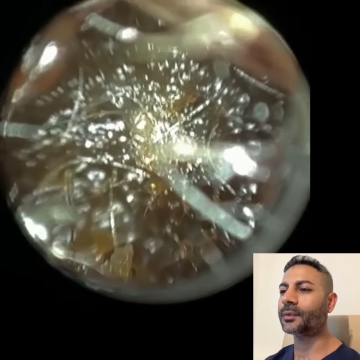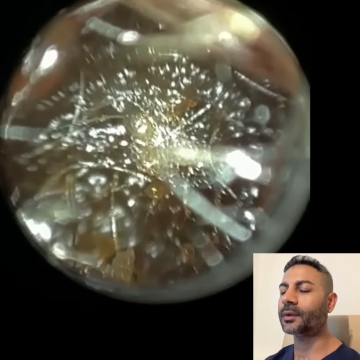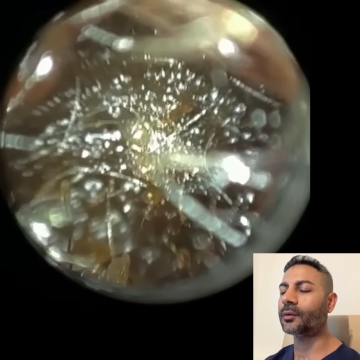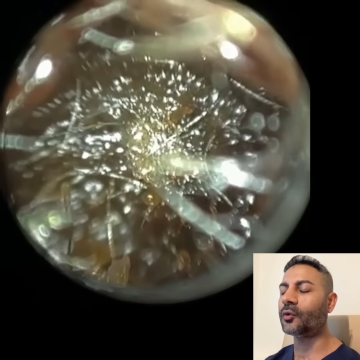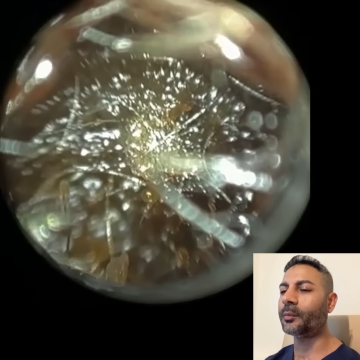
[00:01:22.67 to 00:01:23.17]

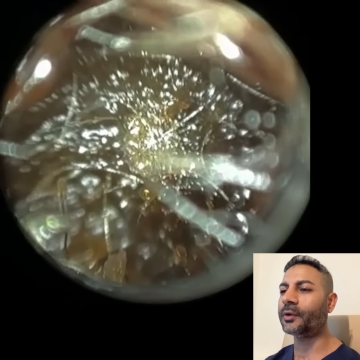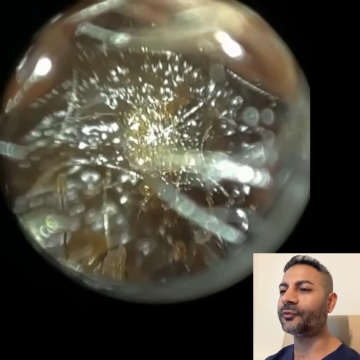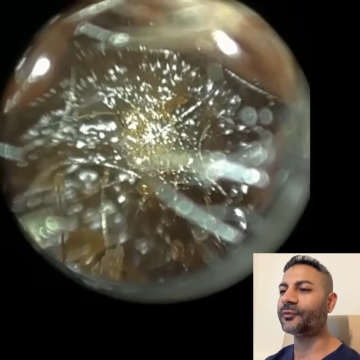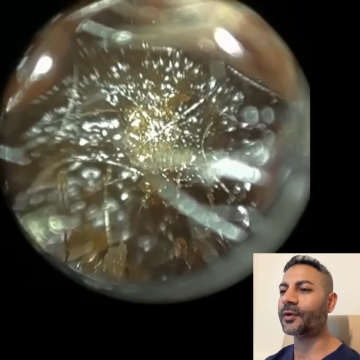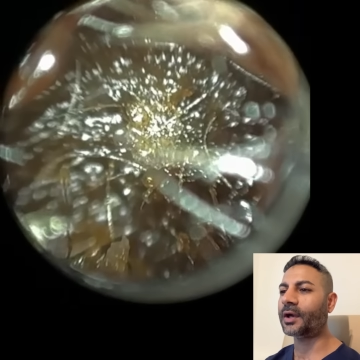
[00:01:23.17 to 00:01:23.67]

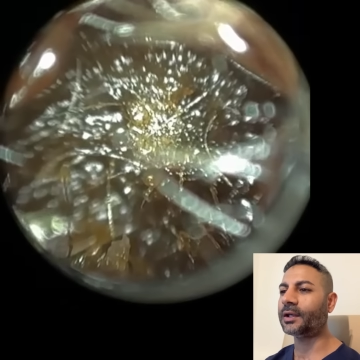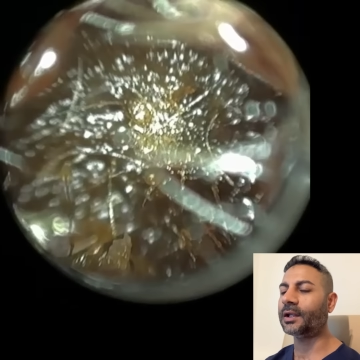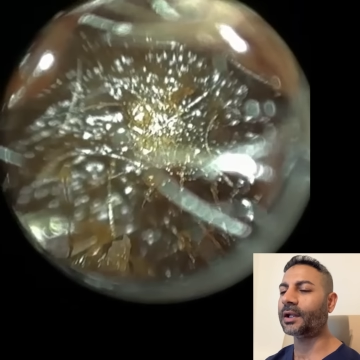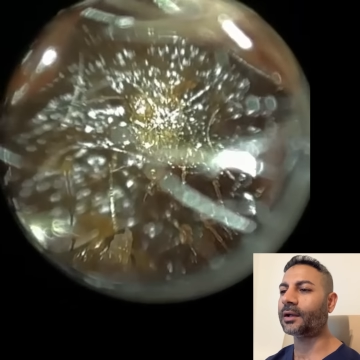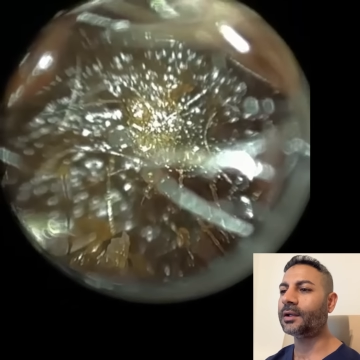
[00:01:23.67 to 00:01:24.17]
almost
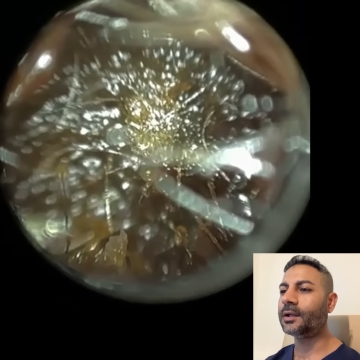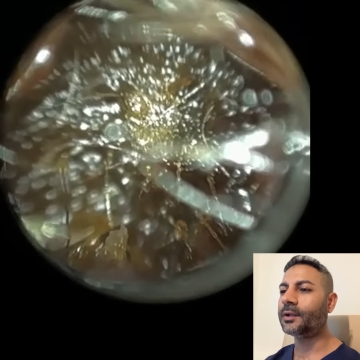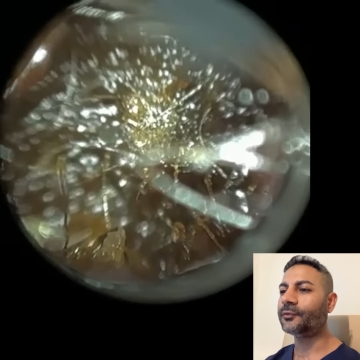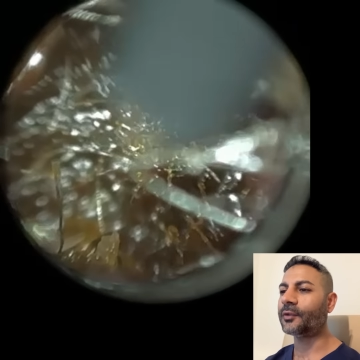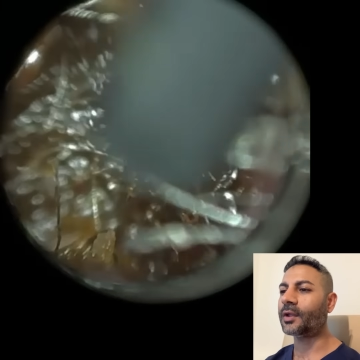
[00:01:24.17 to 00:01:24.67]
circular,
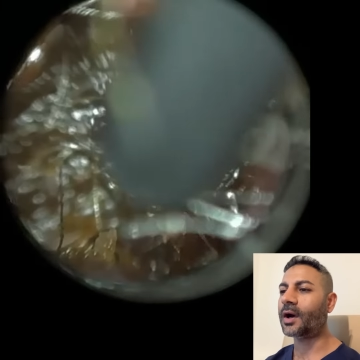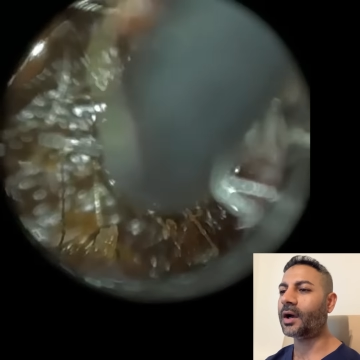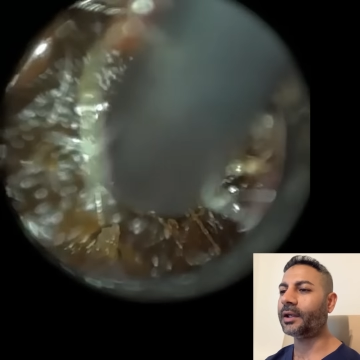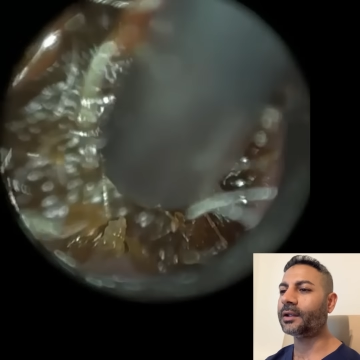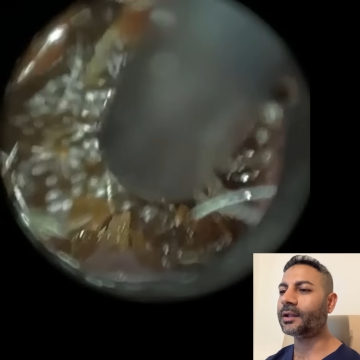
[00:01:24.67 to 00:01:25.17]
so the
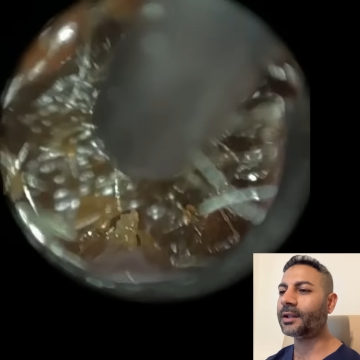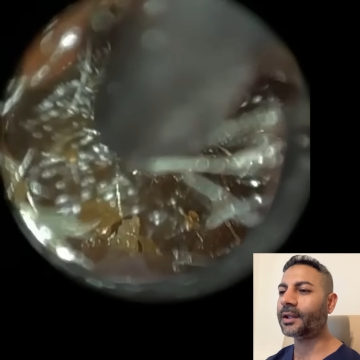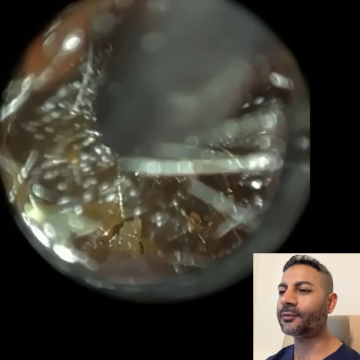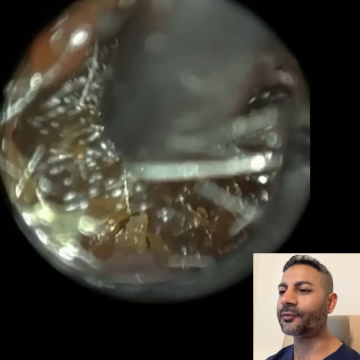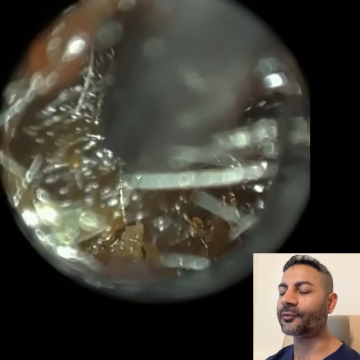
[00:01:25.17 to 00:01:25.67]
height
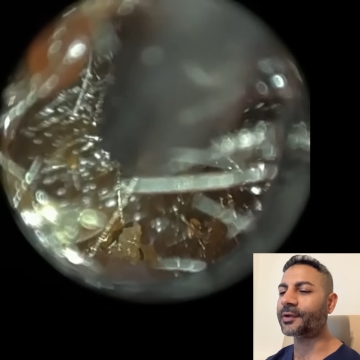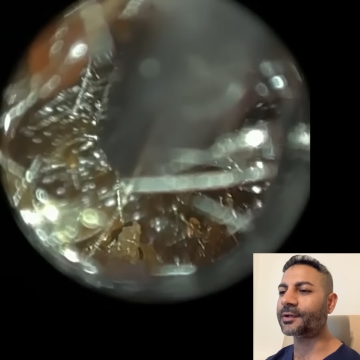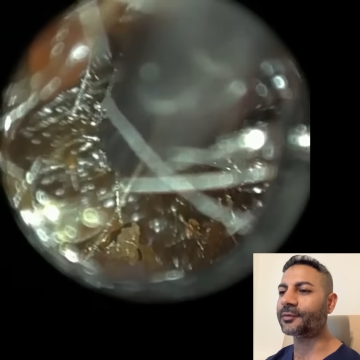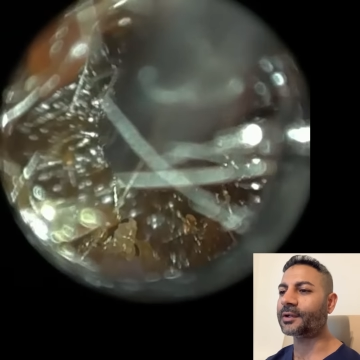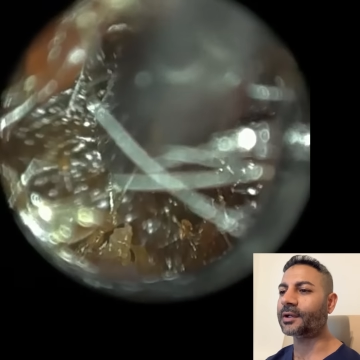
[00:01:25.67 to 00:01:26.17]
isn't
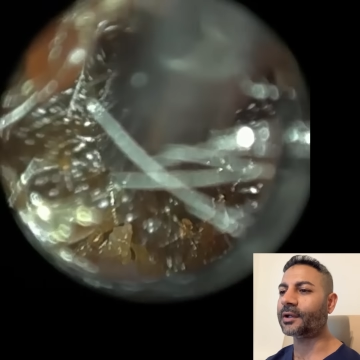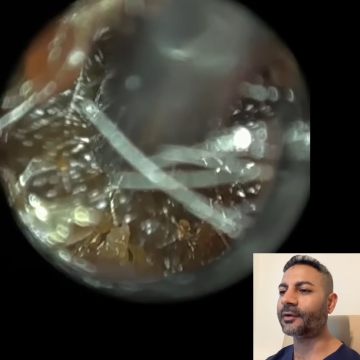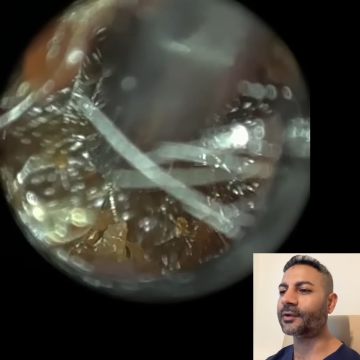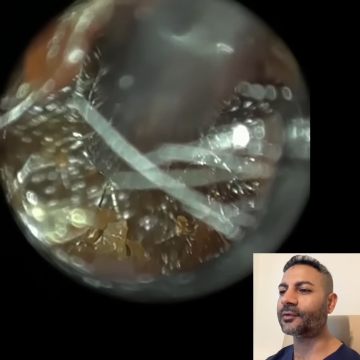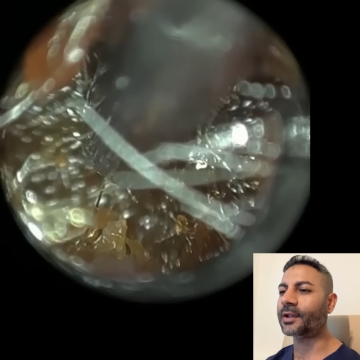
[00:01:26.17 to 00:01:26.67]
significantly
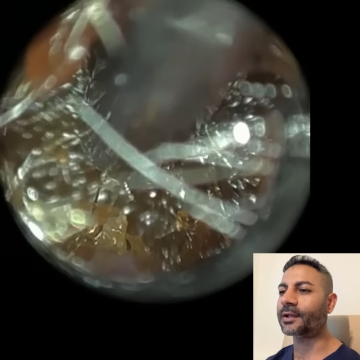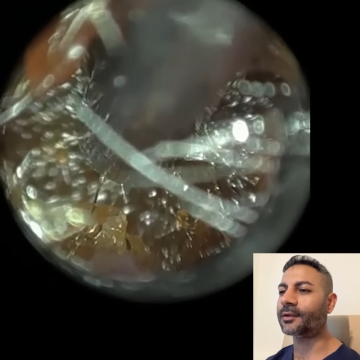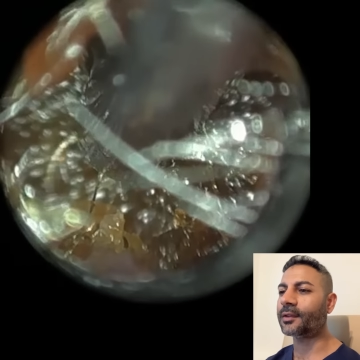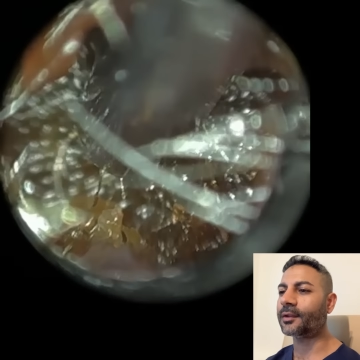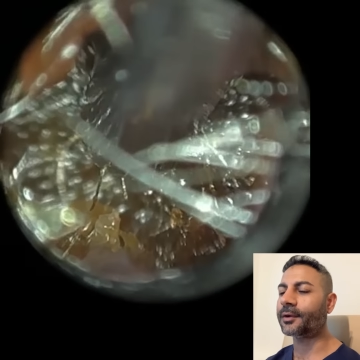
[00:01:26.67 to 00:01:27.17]
greater than
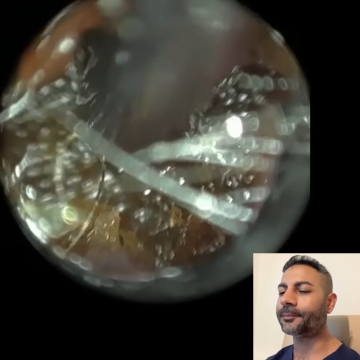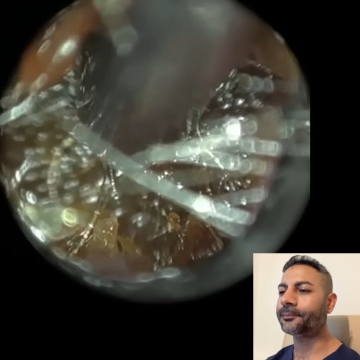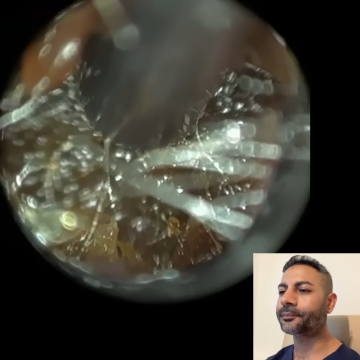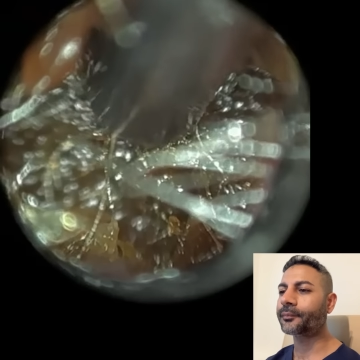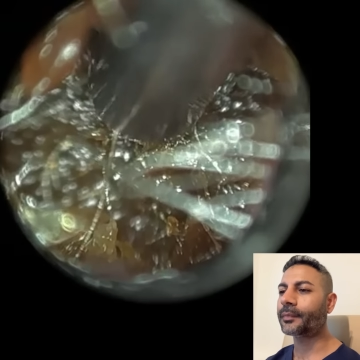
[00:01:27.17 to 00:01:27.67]
the
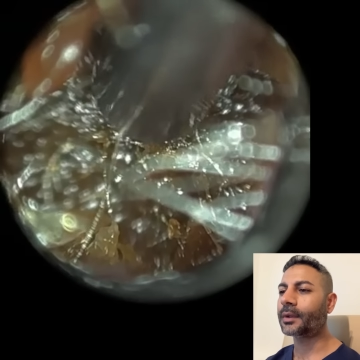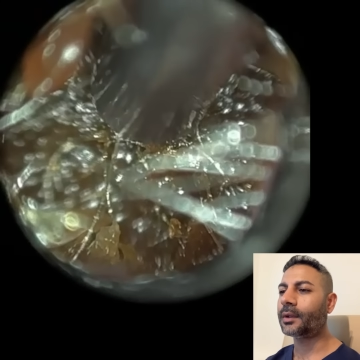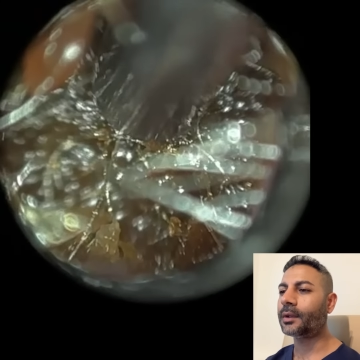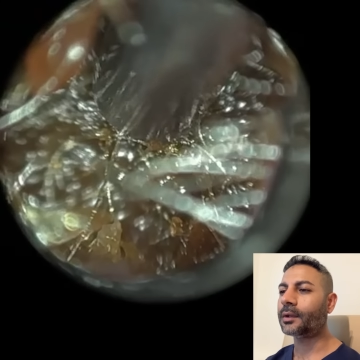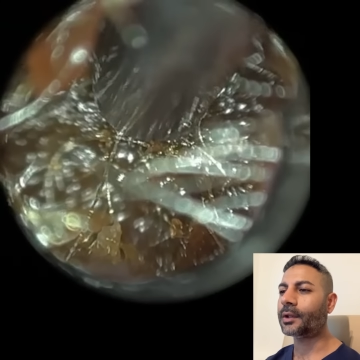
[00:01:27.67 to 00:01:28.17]

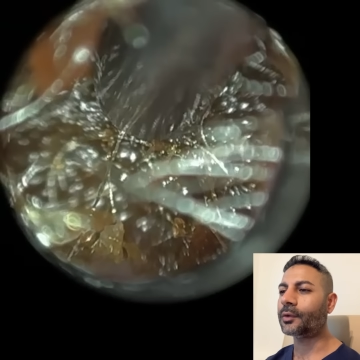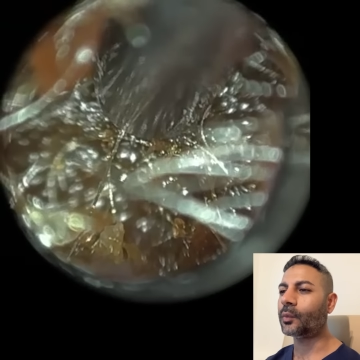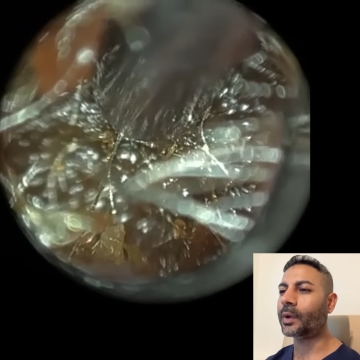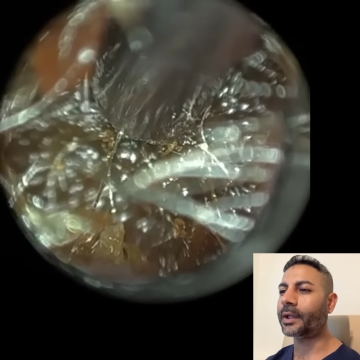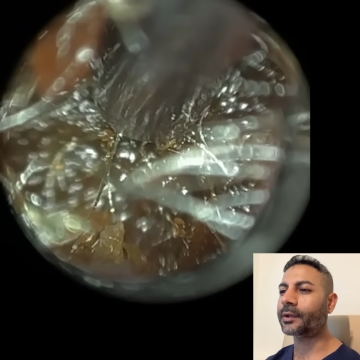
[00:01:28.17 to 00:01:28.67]

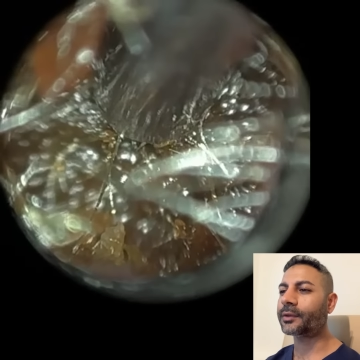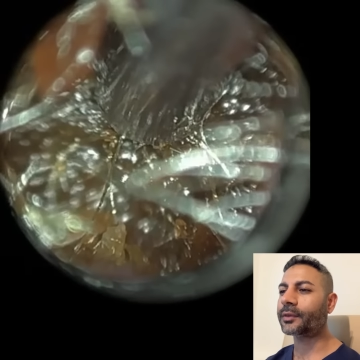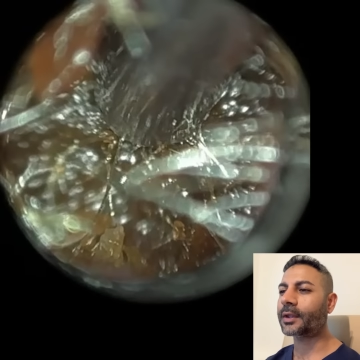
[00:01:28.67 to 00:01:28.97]
width.